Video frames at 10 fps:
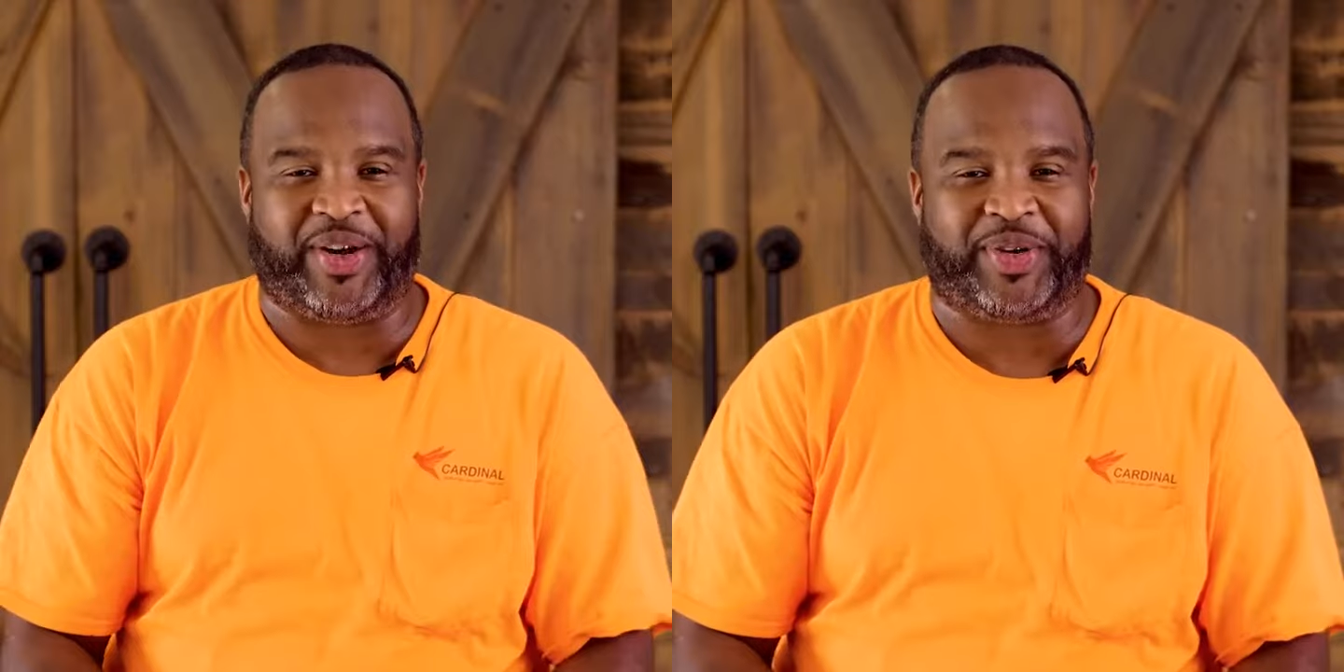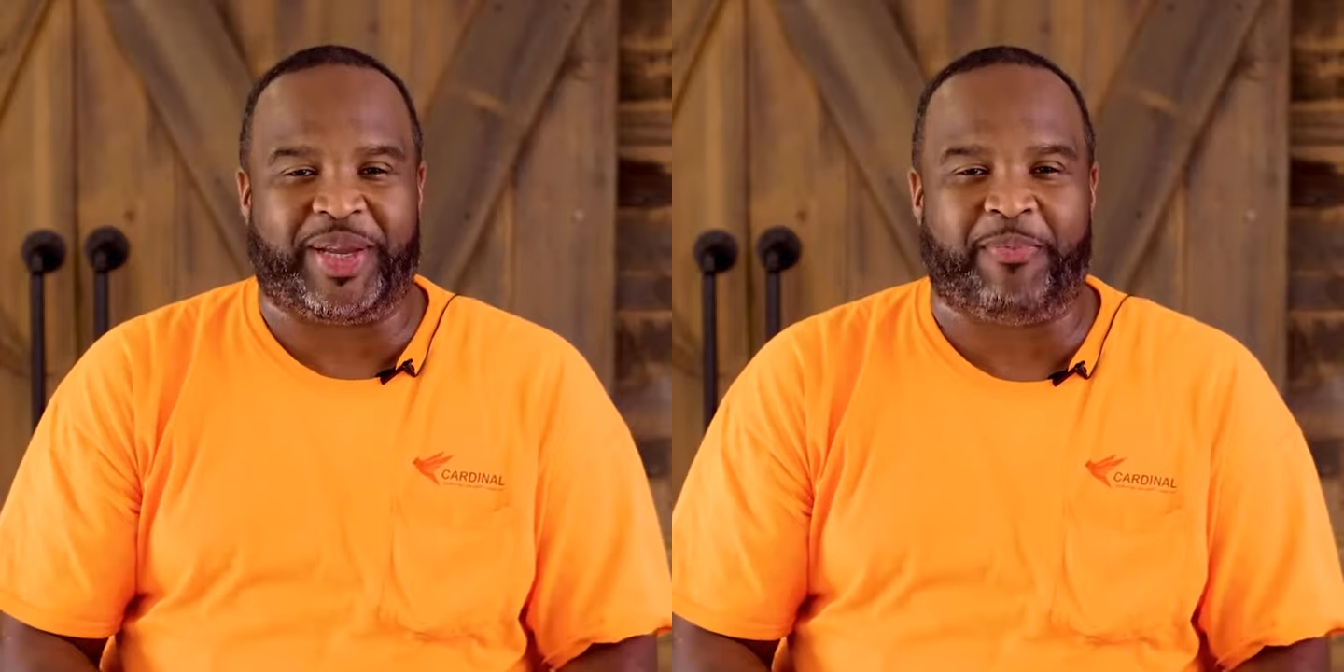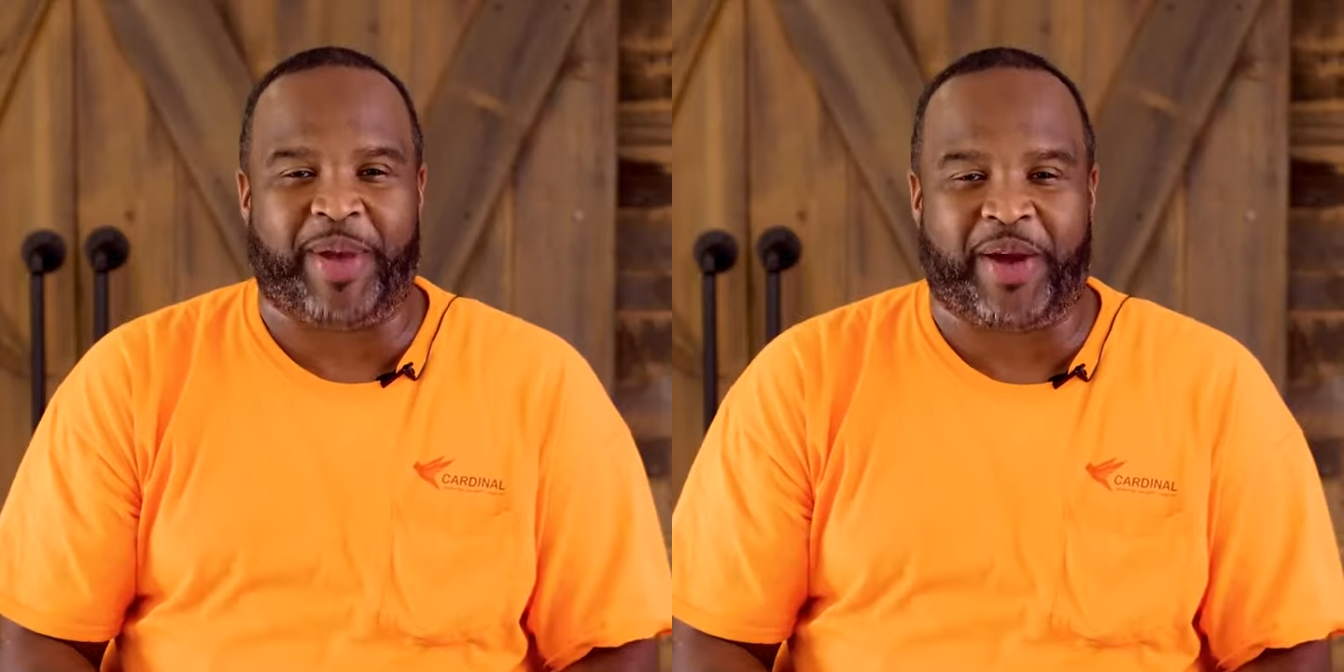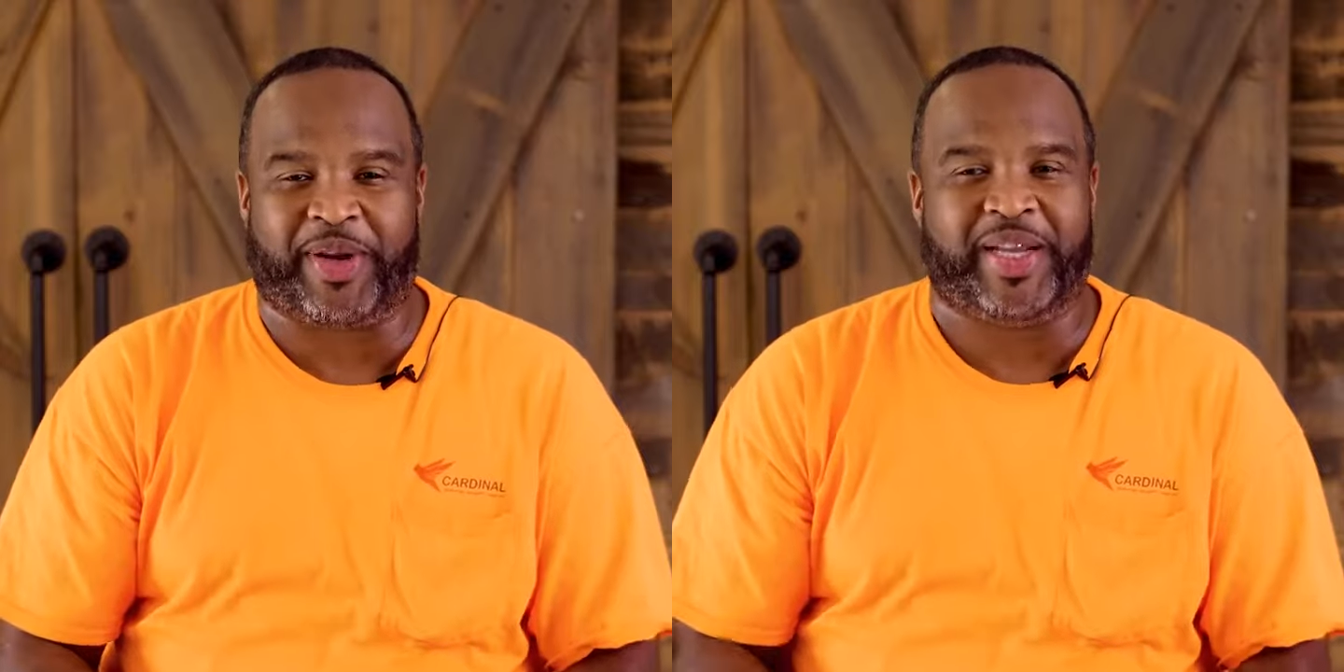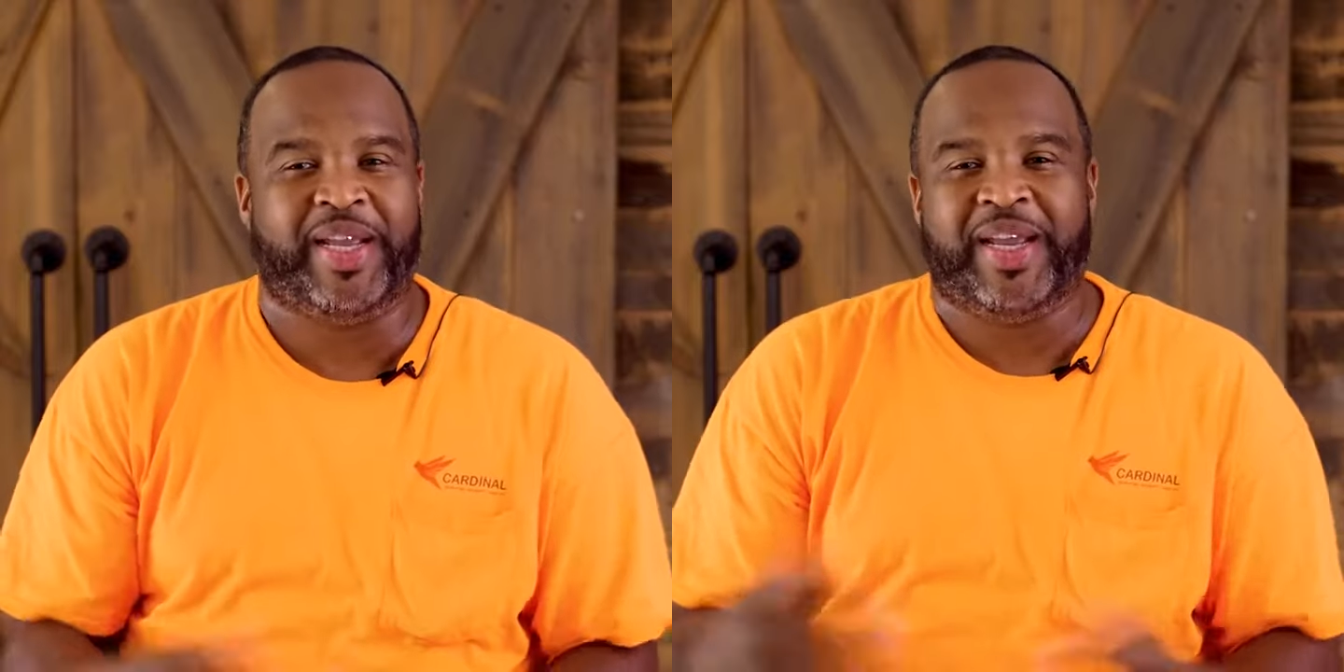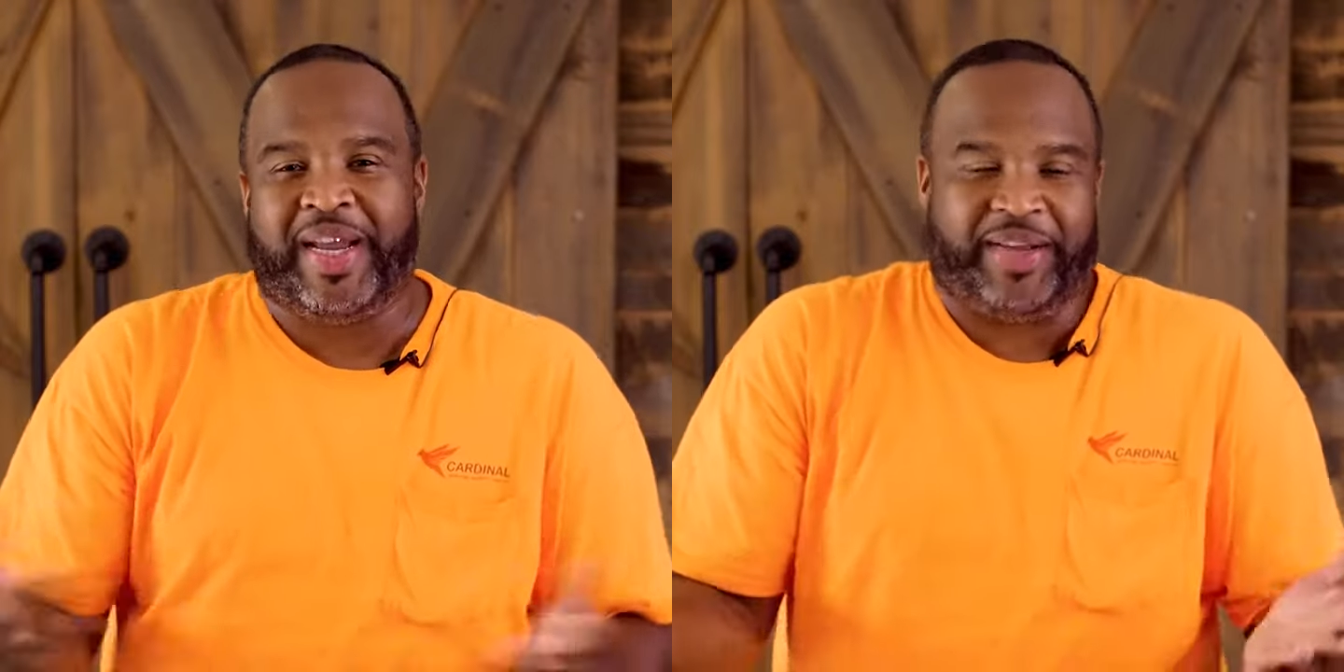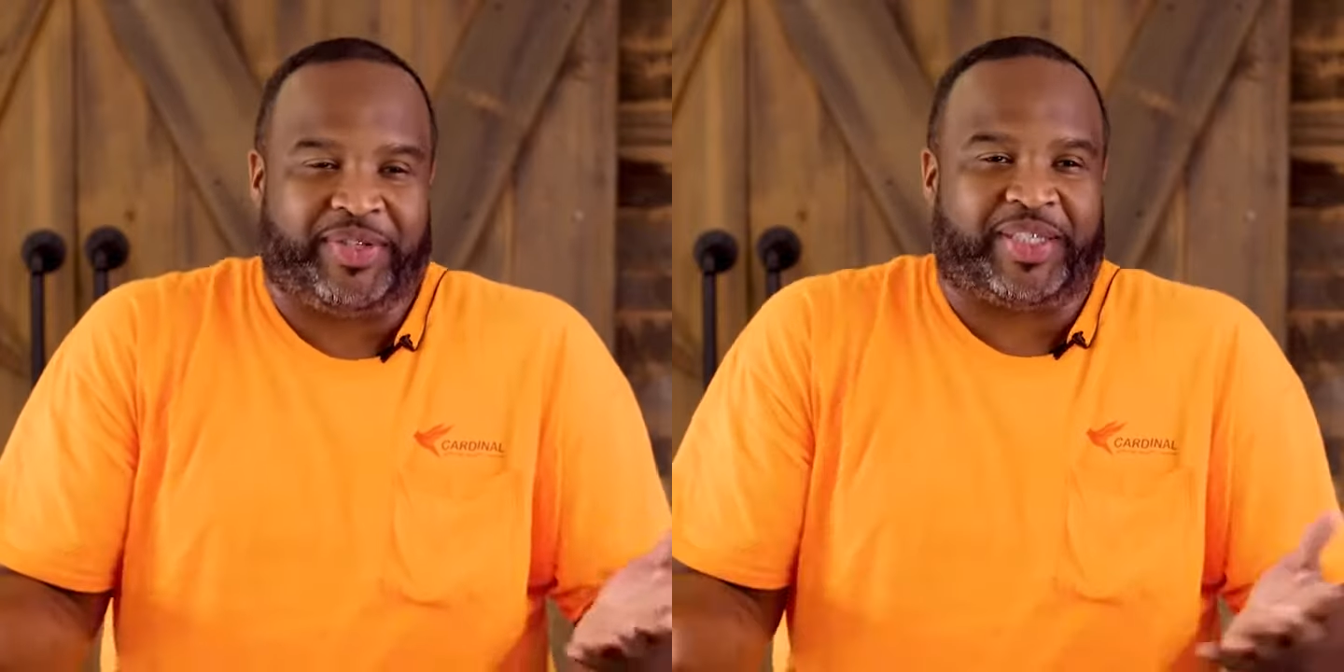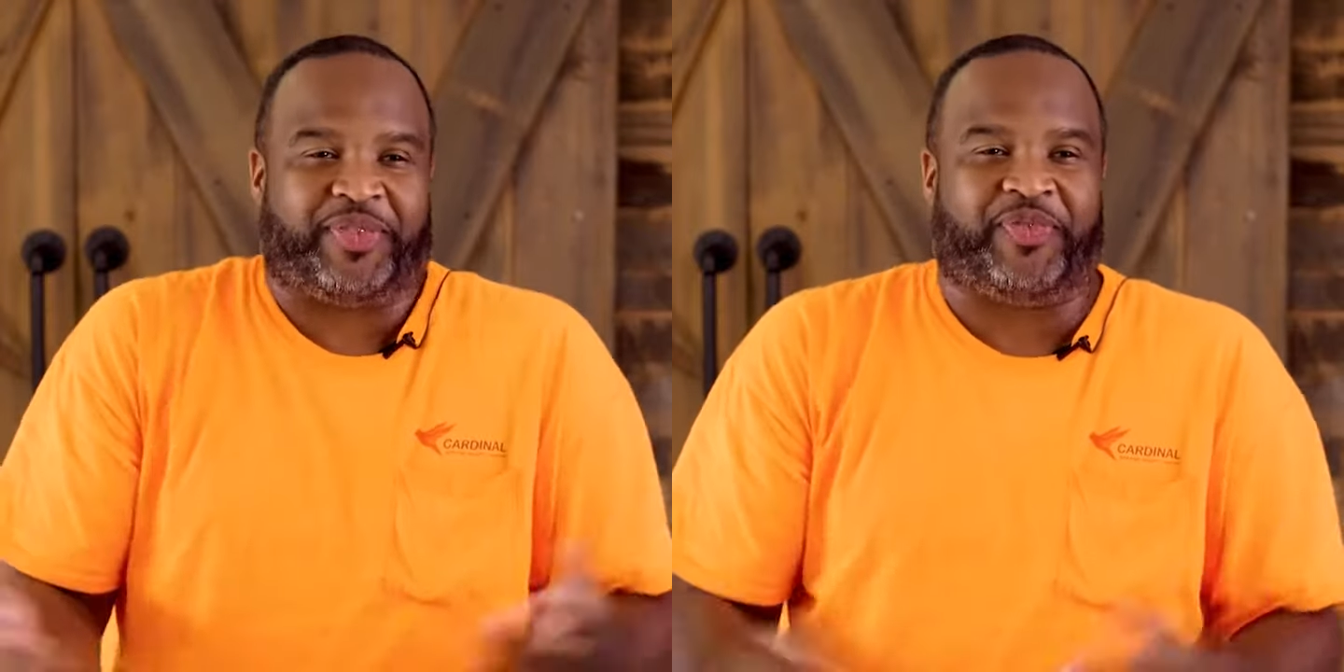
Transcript: go get married. And that was just